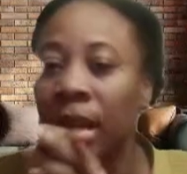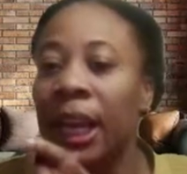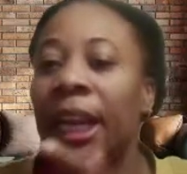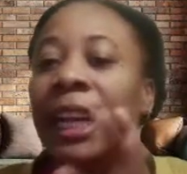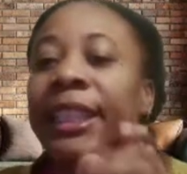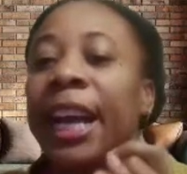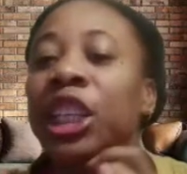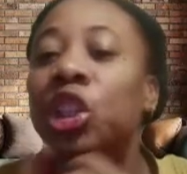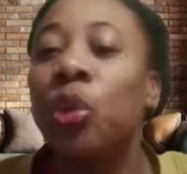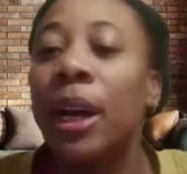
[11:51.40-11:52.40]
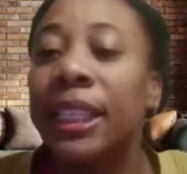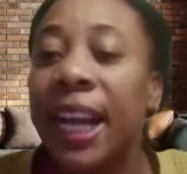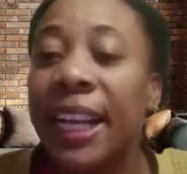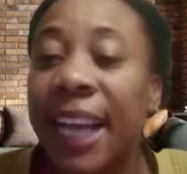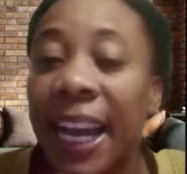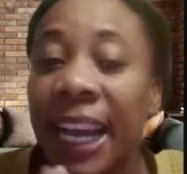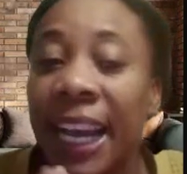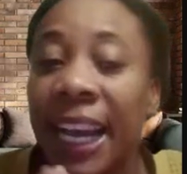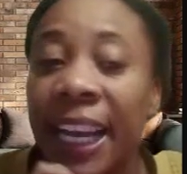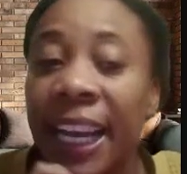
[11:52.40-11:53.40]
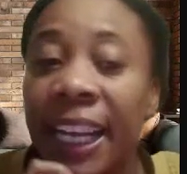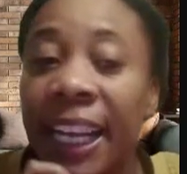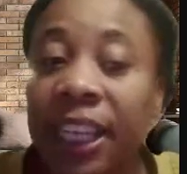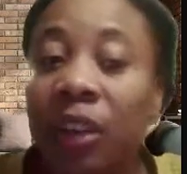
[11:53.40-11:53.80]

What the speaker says: It ensures data integrity.